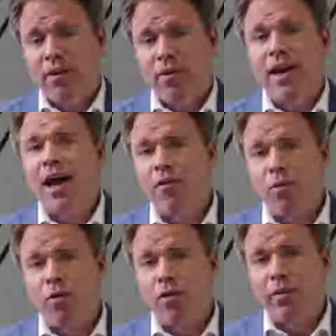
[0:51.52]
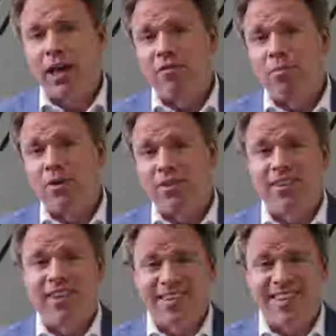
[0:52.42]
And right now in the world, we have about
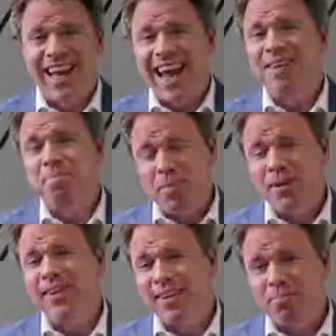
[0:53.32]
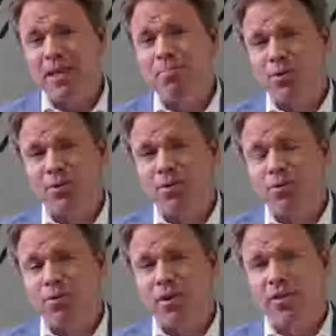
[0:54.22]
68 million people
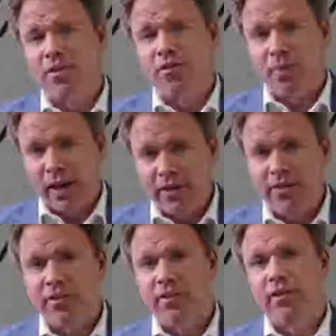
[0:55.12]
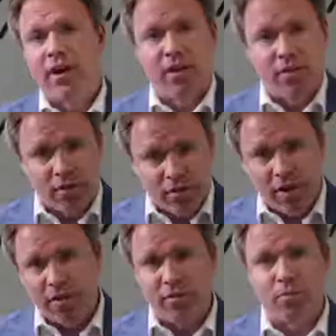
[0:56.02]
who are displaced, either
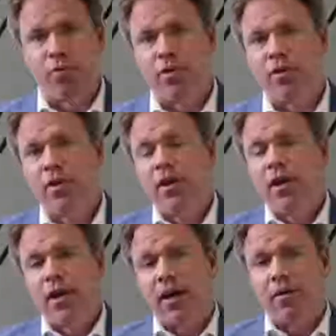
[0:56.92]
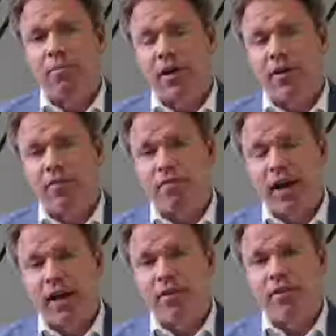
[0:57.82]
across the border because of
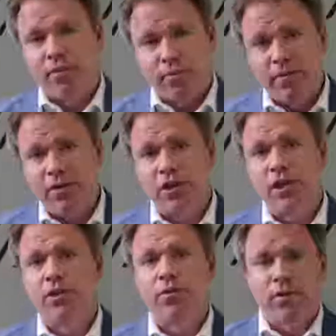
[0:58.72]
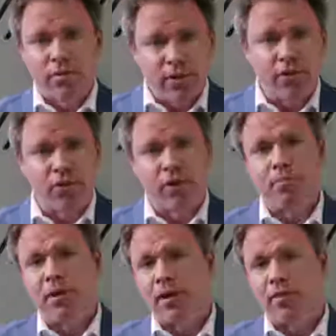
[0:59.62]
violence as a refugee, or
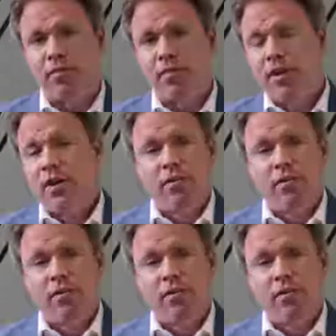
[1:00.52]
internally because of